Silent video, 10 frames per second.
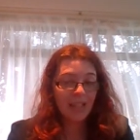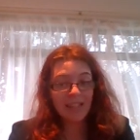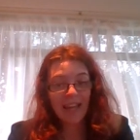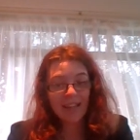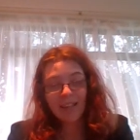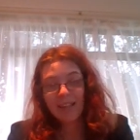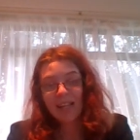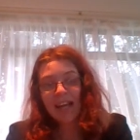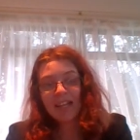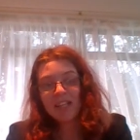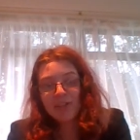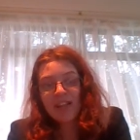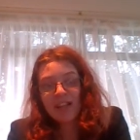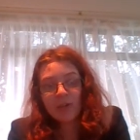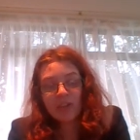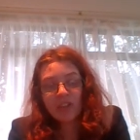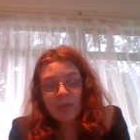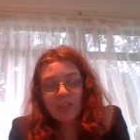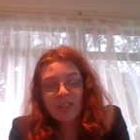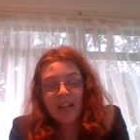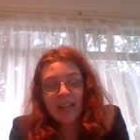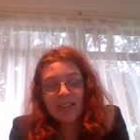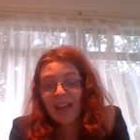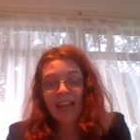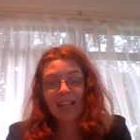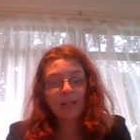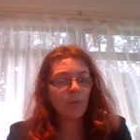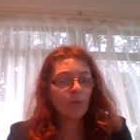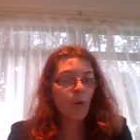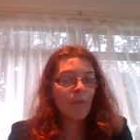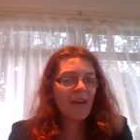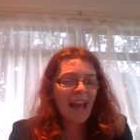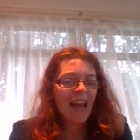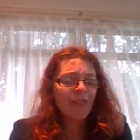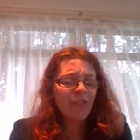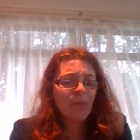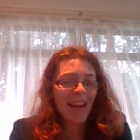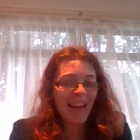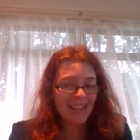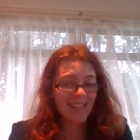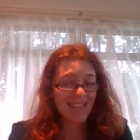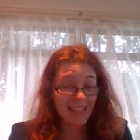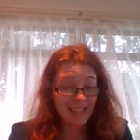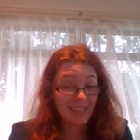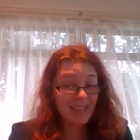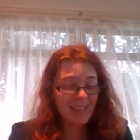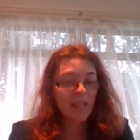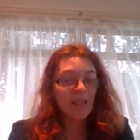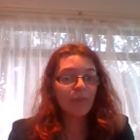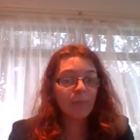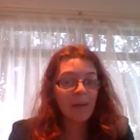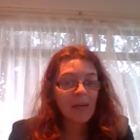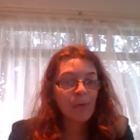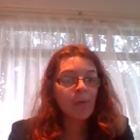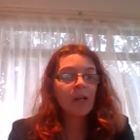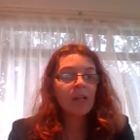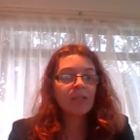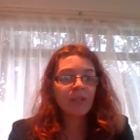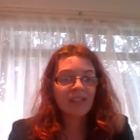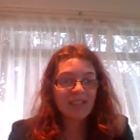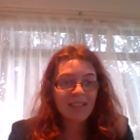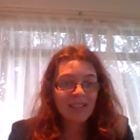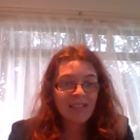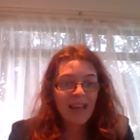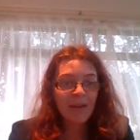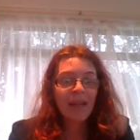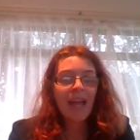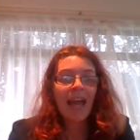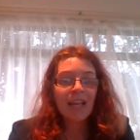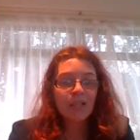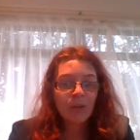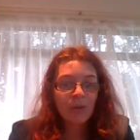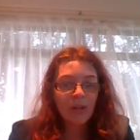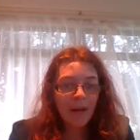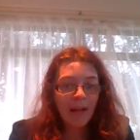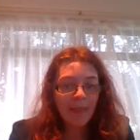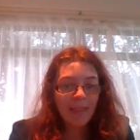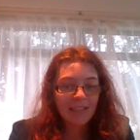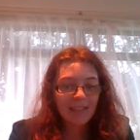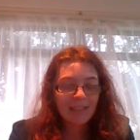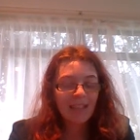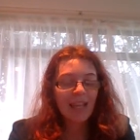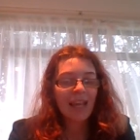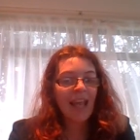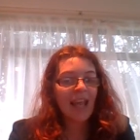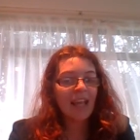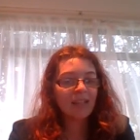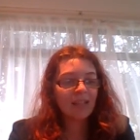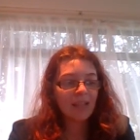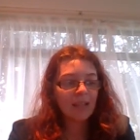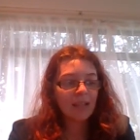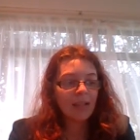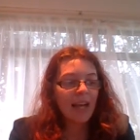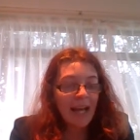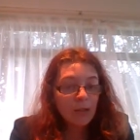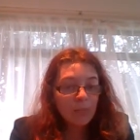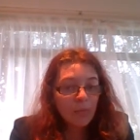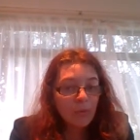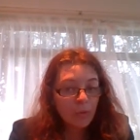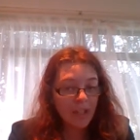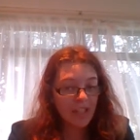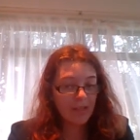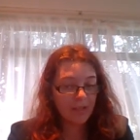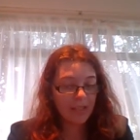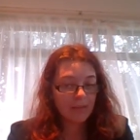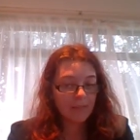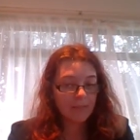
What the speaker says: That an International Suicide Day won't have to exist for people to want to sit down and talk about this and help one another.